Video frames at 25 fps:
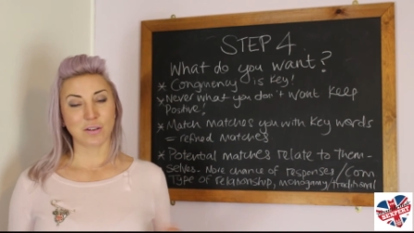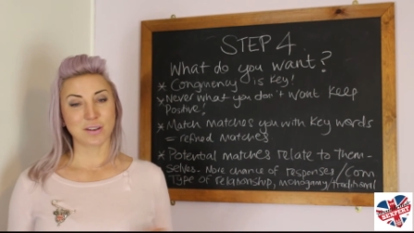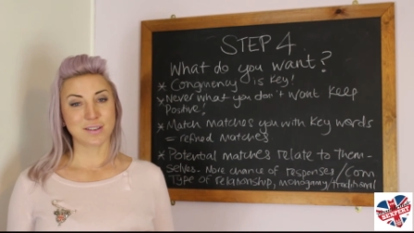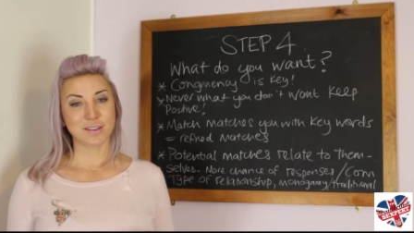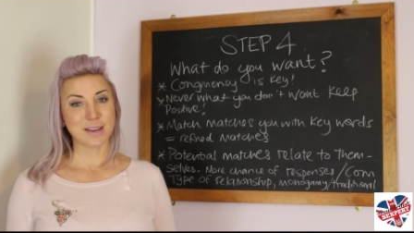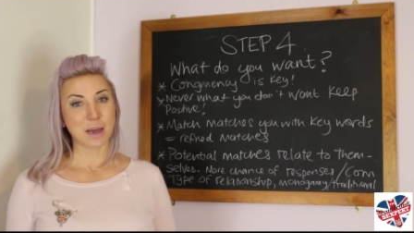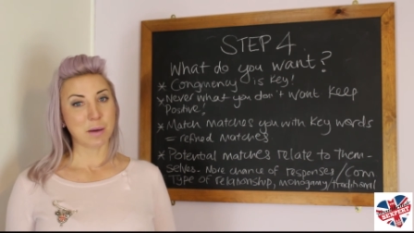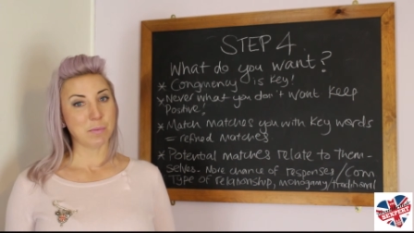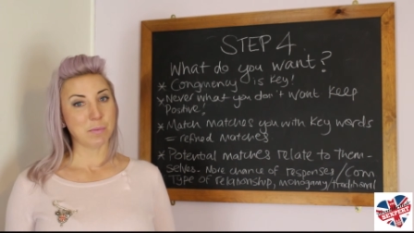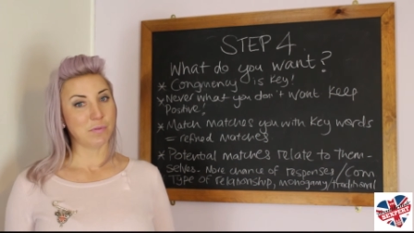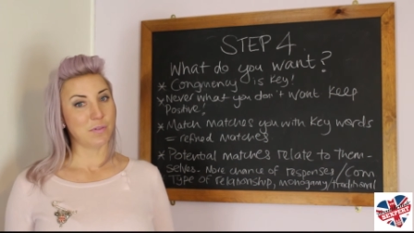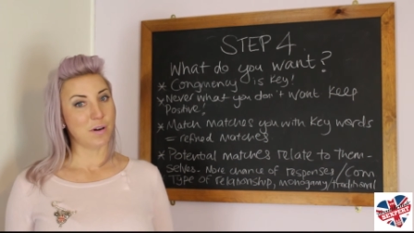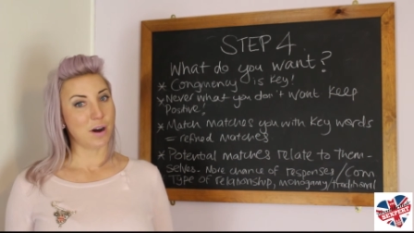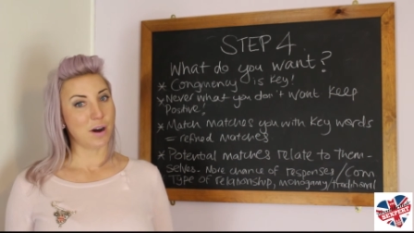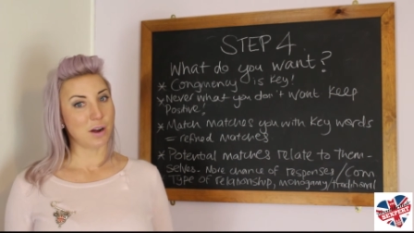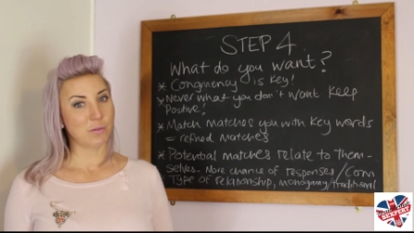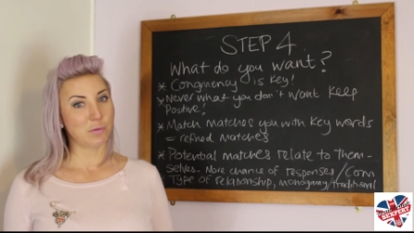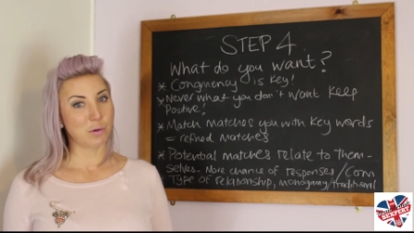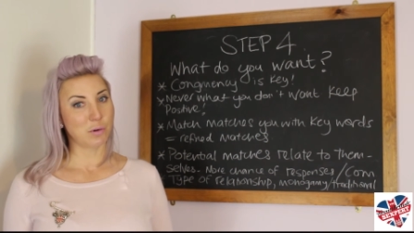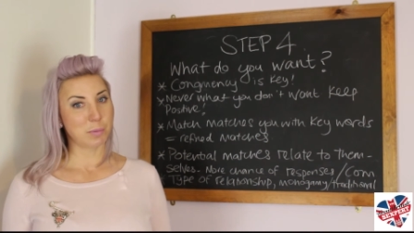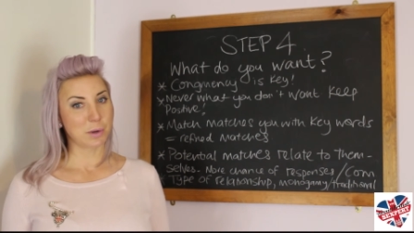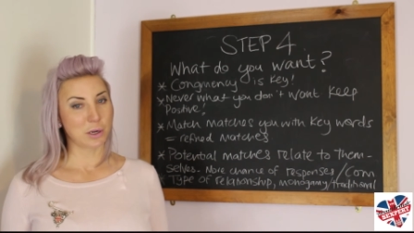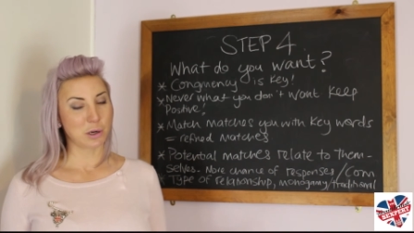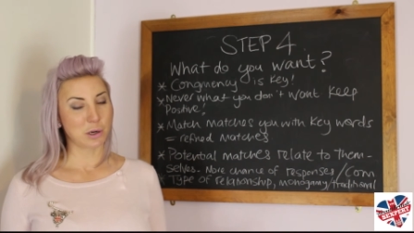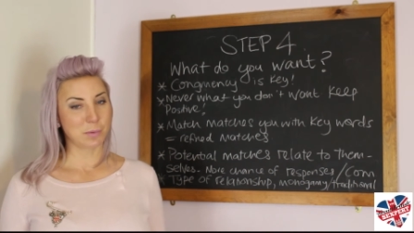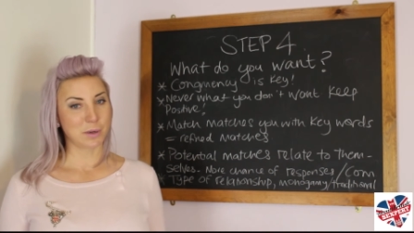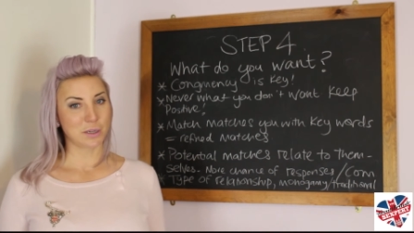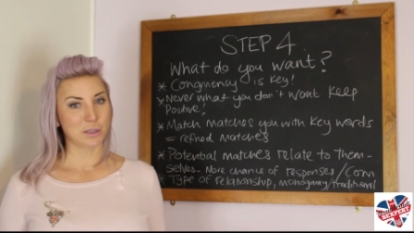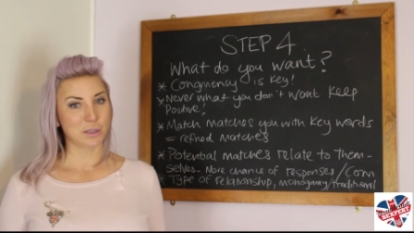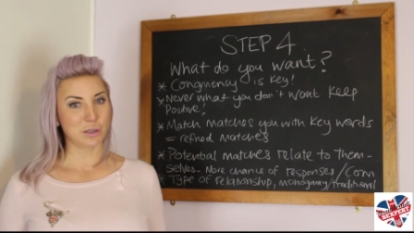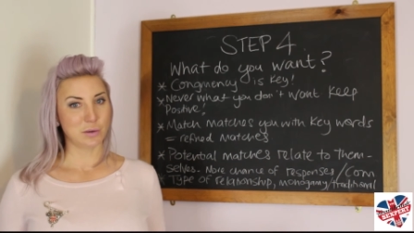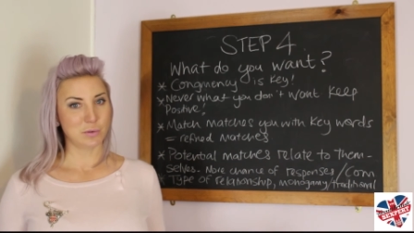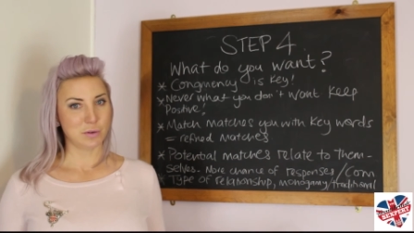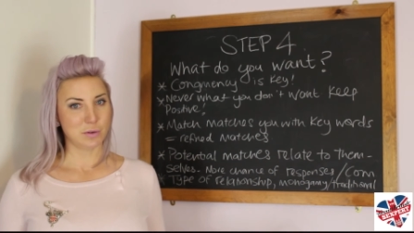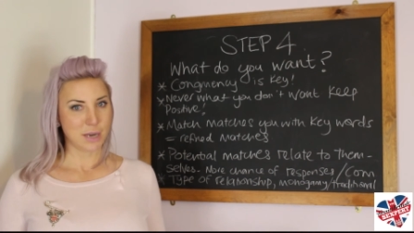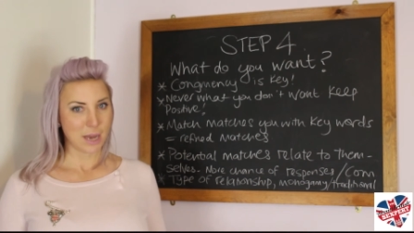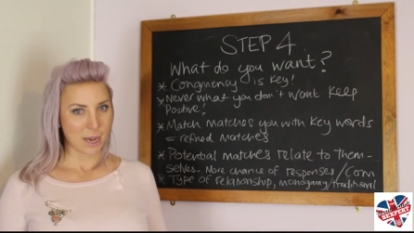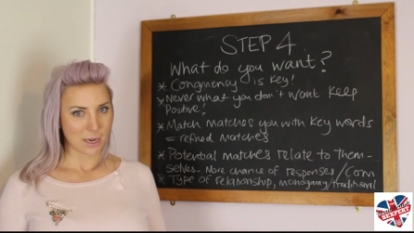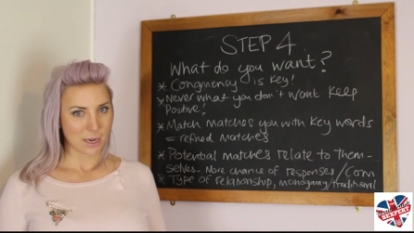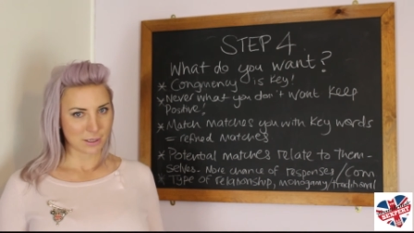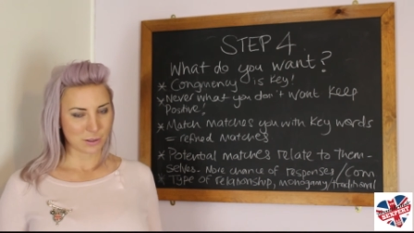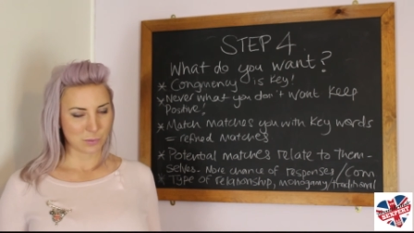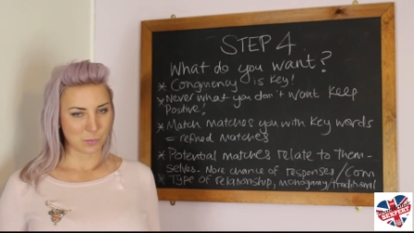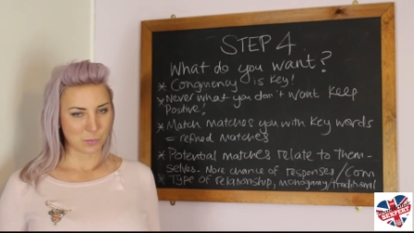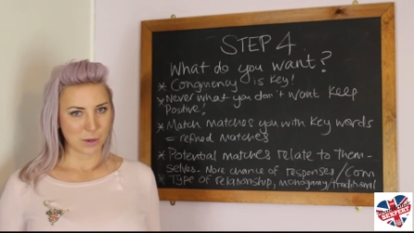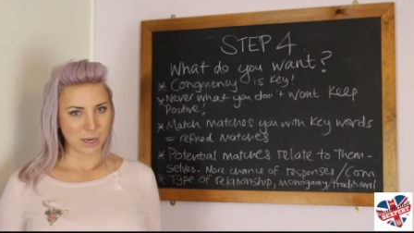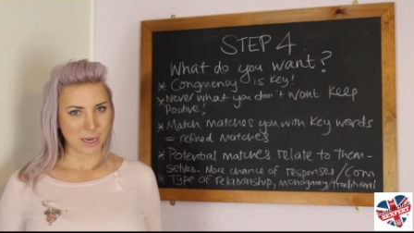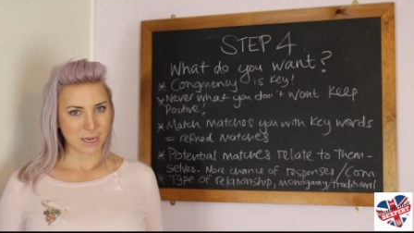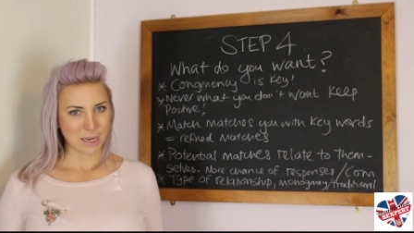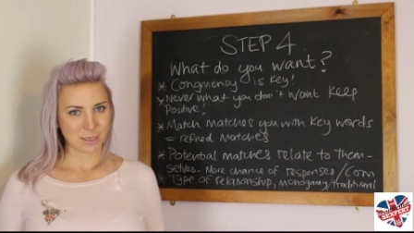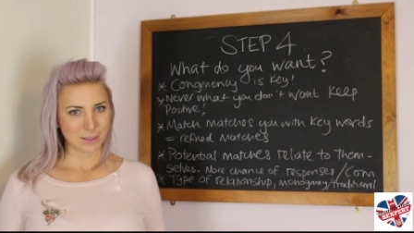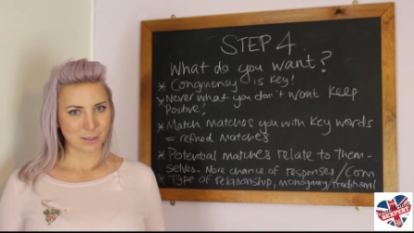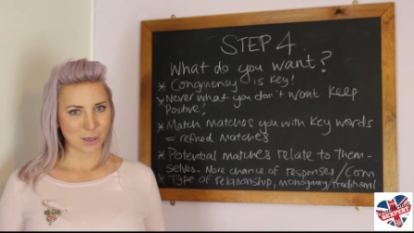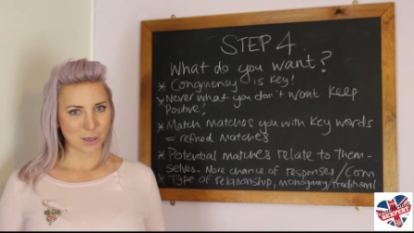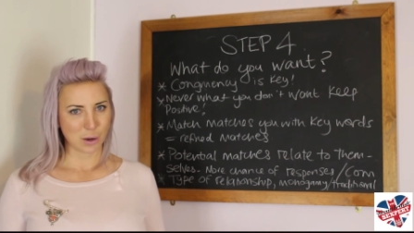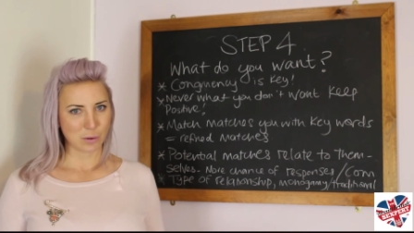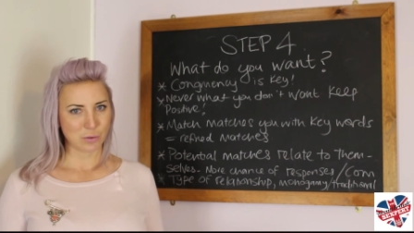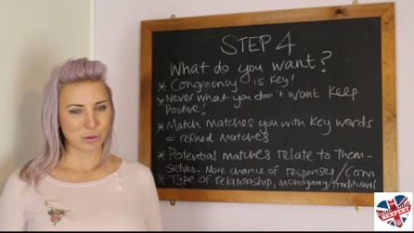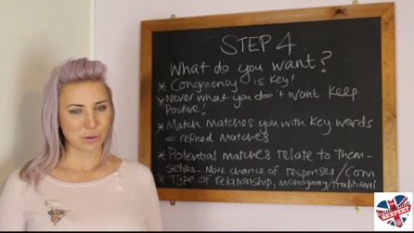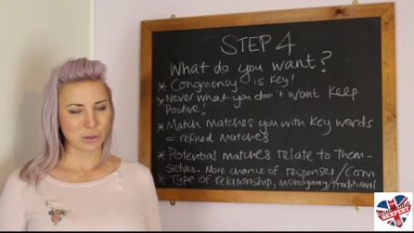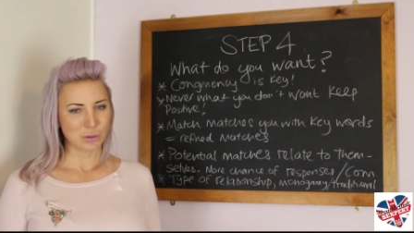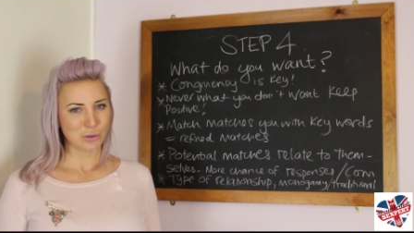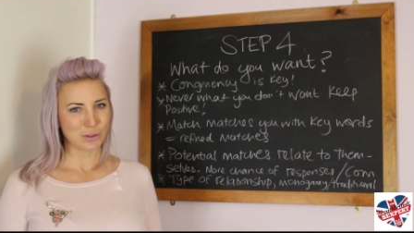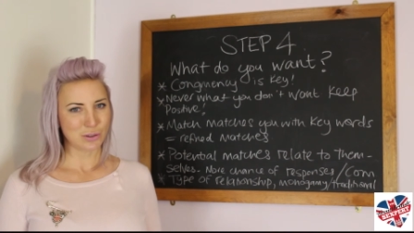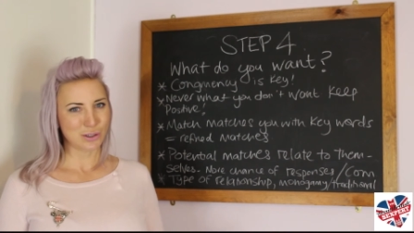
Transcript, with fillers: step five will be coming to you next week so do